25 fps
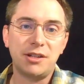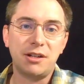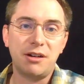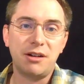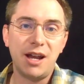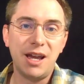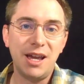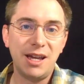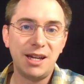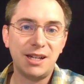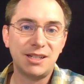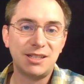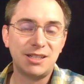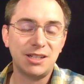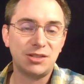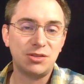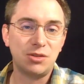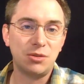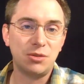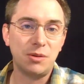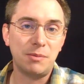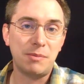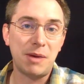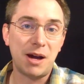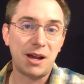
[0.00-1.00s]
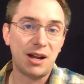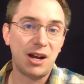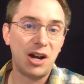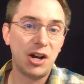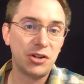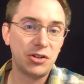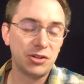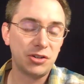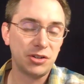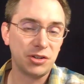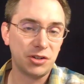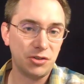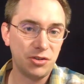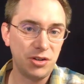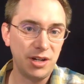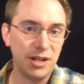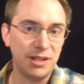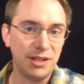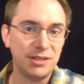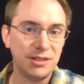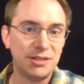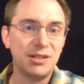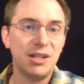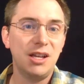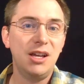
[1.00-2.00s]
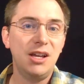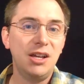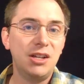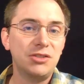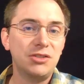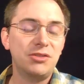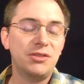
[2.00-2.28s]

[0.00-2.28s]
and their eggs that's about 100 degrees.